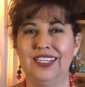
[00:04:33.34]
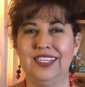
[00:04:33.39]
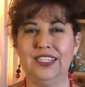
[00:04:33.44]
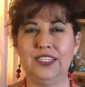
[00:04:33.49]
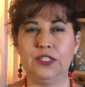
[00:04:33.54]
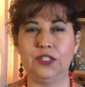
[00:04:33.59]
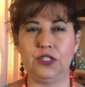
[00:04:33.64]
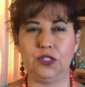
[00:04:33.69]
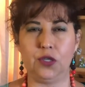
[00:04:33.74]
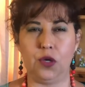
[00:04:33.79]

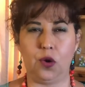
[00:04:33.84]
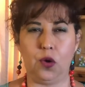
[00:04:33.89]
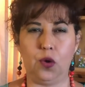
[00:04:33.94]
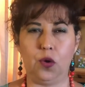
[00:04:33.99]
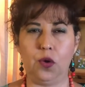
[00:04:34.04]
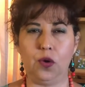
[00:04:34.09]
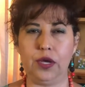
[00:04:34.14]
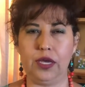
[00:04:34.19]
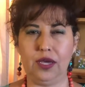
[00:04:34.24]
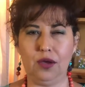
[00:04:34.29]

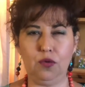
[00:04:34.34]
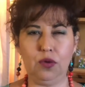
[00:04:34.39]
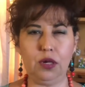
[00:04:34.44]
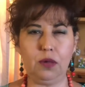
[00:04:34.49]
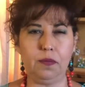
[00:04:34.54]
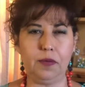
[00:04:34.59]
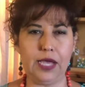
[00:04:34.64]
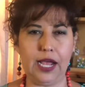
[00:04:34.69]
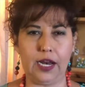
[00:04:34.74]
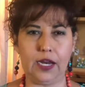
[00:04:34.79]
So it will
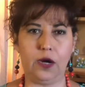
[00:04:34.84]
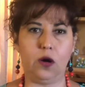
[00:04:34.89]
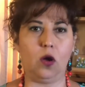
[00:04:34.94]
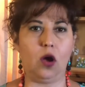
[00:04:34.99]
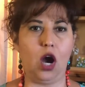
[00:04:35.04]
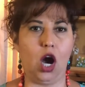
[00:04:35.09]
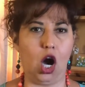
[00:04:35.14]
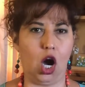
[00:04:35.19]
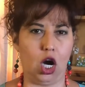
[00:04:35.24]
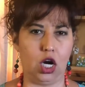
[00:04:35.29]
be a little
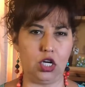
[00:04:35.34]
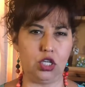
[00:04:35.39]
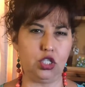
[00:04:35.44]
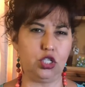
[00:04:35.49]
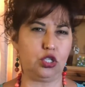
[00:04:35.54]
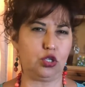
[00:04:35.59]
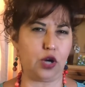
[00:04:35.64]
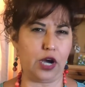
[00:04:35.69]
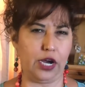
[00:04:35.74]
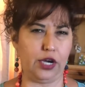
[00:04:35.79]
harsh
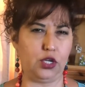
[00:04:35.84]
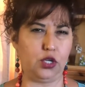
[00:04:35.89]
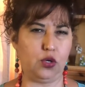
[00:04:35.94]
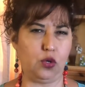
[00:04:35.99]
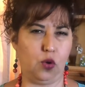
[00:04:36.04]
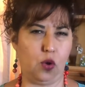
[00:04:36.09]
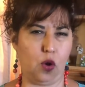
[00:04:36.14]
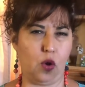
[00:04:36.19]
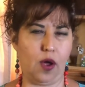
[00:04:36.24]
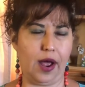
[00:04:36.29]
trying to
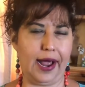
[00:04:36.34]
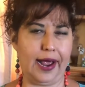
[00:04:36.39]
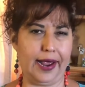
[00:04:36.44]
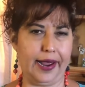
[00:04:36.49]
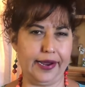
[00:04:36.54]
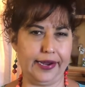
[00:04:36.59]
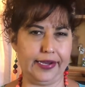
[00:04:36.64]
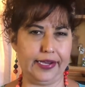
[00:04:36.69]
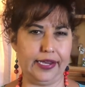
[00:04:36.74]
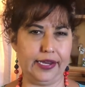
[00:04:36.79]
go
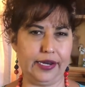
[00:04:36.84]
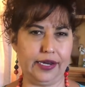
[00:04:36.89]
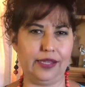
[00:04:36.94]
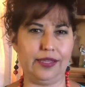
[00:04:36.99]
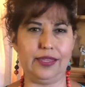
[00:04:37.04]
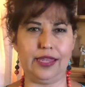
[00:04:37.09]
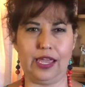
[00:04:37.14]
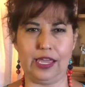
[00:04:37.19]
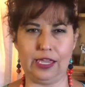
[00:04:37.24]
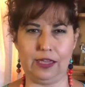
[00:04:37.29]
hiking in
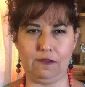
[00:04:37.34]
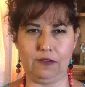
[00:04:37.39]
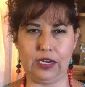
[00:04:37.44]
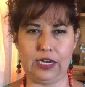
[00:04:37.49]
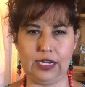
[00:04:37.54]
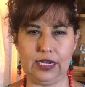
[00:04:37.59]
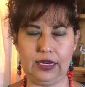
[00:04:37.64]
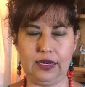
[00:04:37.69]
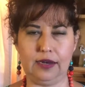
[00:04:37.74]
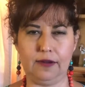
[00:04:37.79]
the
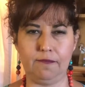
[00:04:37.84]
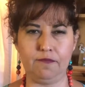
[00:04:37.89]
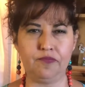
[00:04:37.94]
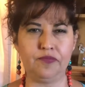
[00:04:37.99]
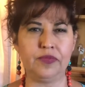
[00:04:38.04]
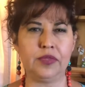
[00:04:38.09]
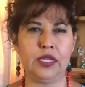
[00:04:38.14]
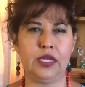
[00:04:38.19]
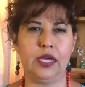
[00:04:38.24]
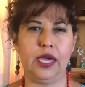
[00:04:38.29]
evening.
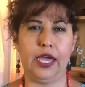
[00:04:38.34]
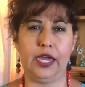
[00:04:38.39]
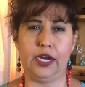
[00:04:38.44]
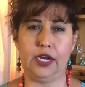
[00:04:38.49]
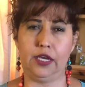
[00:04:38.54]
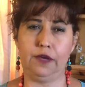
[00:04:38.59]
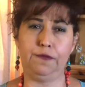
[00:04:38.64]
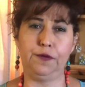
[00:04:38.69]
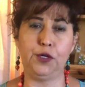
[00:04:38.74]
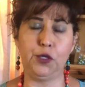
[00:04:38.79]
And
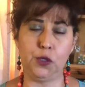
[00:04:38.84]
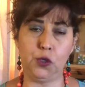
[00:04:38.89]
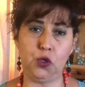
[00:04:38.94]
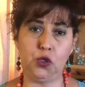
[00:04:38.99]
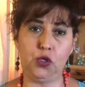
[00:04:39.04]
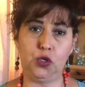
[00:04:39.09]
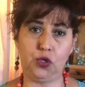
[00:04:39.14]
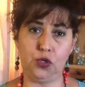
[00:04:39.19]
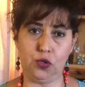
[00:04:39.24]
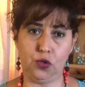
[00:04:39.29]
if you
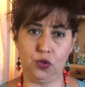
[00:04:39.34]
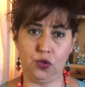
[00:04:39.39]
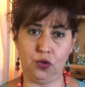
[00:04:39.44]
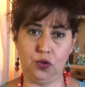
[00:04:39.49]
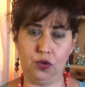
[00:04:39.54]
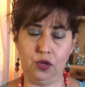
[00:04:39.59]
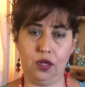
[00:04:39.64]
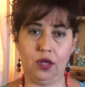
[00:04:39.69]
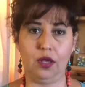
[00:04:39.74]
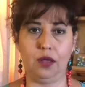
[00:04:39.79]

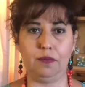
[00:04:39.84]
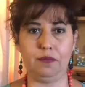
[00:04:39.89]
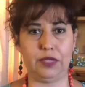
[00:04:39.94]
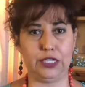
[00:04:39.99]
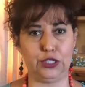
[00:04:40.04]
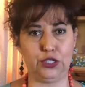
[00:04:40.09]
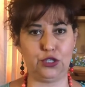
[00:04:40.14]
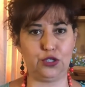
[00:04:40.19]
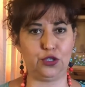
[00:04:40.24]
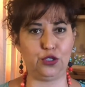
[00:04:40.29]
do,
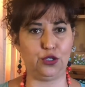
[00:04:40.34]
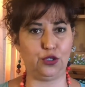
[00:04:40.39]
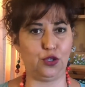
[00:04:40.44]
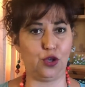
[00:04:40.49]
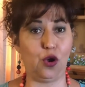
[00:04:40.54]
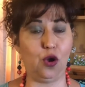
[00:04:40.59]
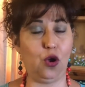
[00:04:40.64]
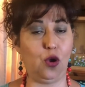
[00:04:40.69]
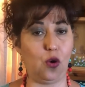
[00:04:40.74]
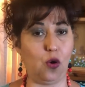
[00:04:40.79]
make sure you
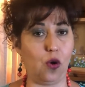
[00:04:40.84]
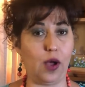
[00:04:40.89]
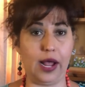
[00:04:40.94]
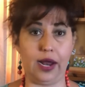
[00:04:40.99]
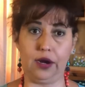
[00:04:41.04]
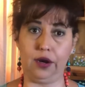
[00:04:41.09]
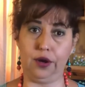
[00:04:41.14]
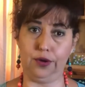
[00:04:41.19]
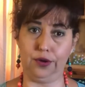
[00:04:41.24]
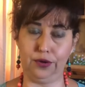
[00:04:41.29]
don't go
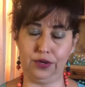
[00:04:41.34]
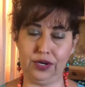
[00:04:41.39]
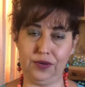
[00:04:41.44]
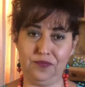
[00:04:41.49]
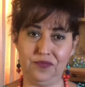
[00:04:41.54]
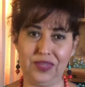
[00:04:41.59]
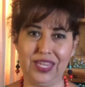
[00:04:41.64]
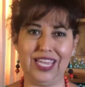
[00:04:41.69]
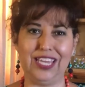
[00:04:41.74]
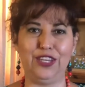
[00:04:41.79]
alone
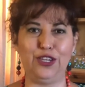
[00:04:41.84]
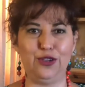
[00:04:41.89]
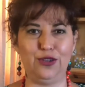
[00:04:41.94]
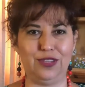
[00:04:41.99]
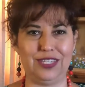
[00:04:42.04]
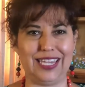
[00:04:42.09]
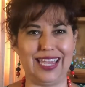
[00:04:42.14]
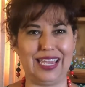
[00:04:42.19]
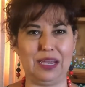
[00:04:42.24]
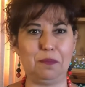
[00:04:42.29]
and you
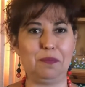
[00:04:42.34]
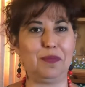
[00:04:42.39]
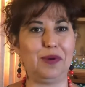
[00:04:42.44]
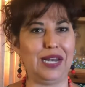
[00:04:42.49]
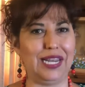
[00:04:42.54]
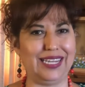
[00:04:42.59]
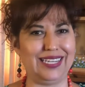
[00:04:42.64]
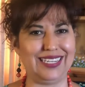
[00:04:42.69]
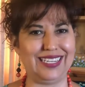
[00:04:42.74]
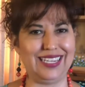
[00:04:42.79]
take
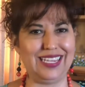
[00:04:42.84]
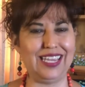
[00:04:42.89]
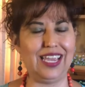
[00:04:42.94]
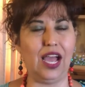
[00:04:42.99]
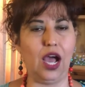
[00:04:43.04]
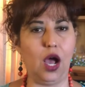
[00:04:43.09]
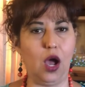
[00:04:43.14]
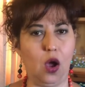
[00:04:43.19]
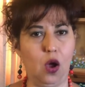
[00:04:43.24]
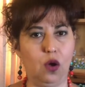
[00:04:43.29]
plenty
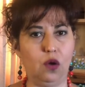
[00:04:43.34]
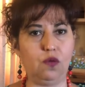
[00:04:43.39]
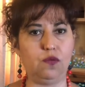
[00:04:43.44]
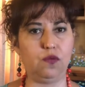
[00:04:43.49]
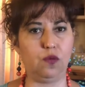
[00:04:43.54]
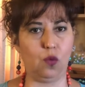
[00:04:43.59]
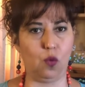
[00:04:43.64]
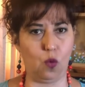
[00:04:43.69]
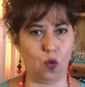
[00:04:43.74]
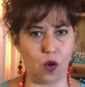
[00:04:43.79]
of
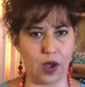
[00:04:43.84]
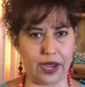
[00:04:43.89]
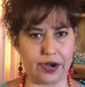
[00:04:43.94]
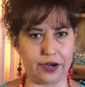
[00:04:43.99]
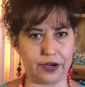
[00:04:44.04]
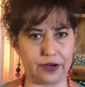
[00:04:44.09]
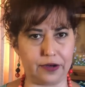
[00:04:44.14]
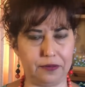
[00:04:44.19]
water.